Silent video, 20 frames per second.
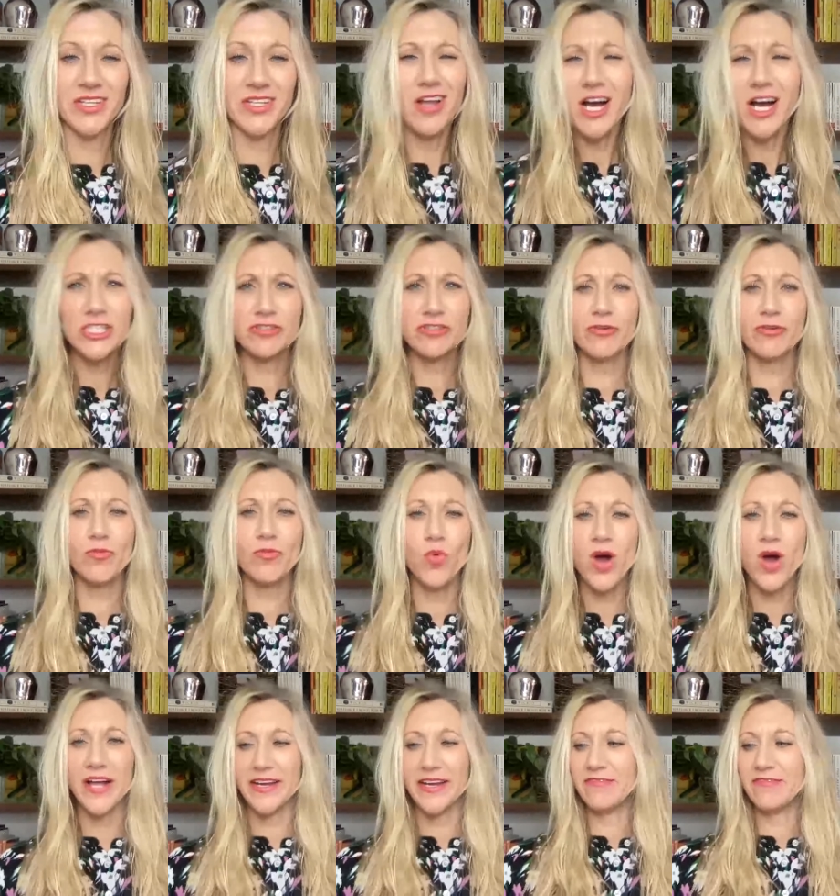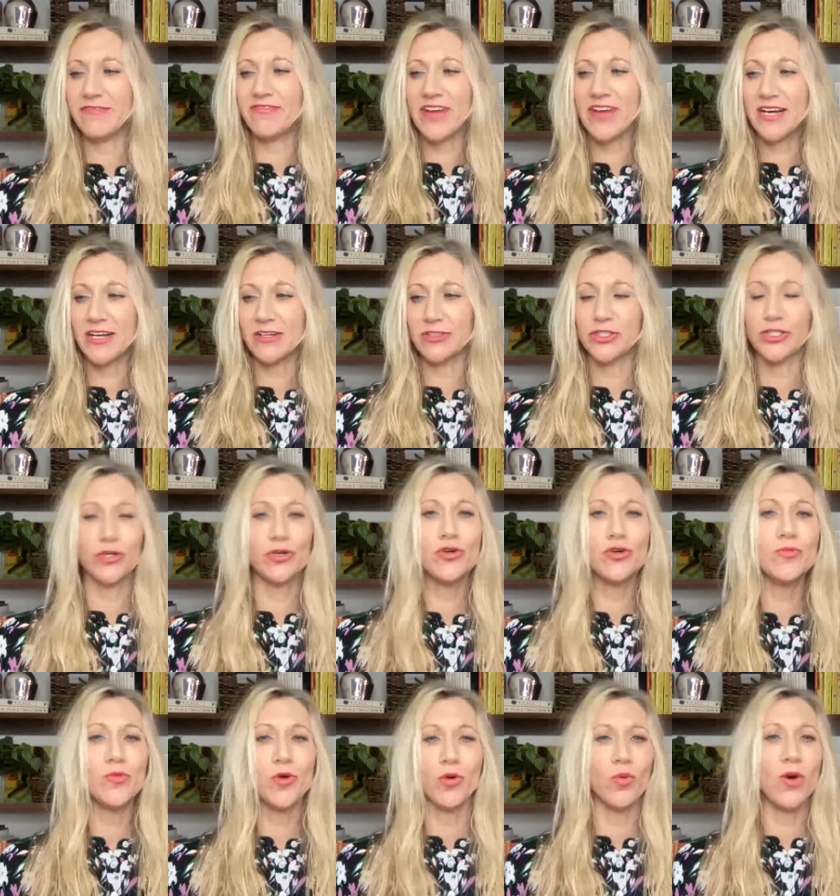Lost from what and found to
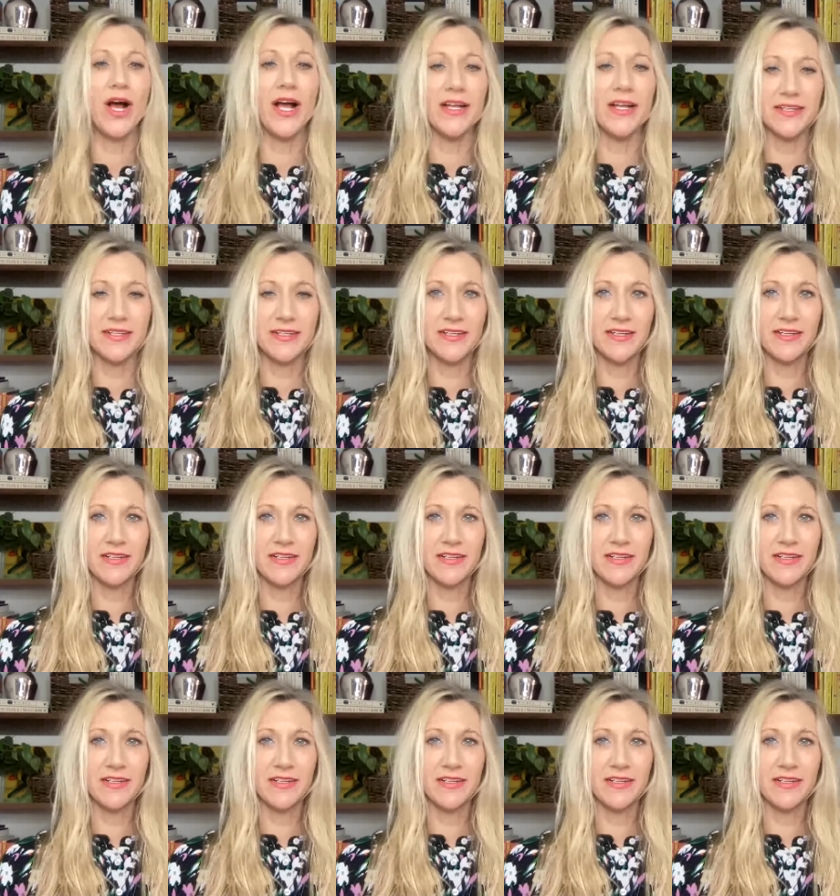whom or what?